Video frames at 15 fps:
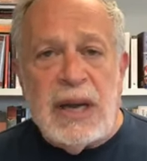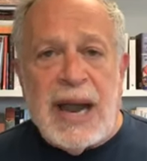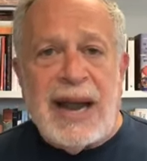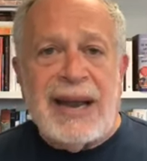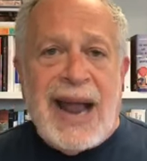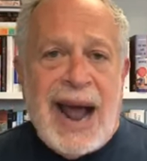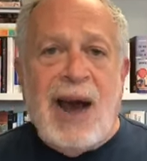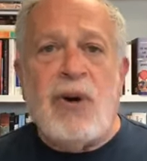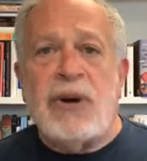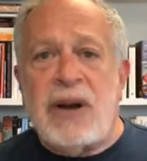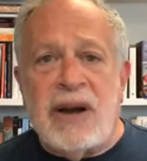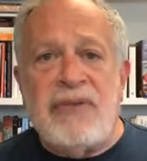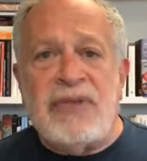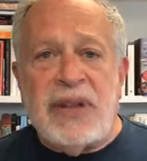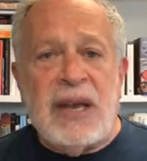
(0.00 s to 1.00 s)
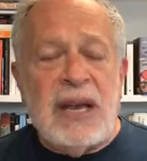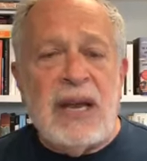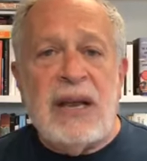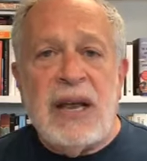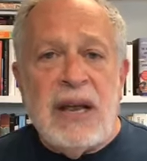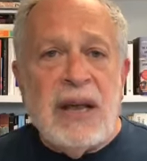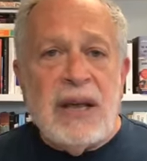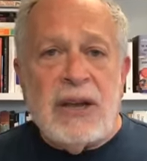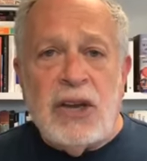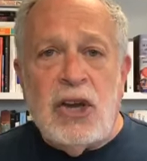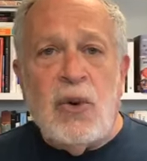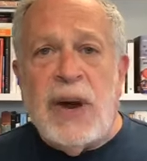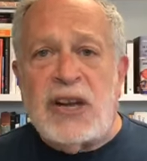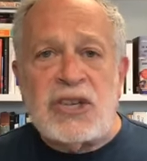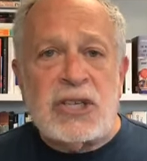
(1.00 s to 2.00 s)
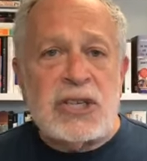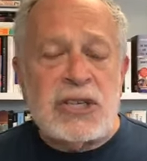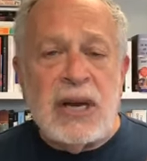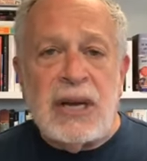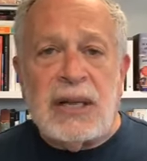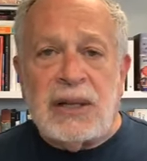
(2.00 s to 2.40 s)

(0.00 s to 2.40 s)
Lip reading: and out of the U.S.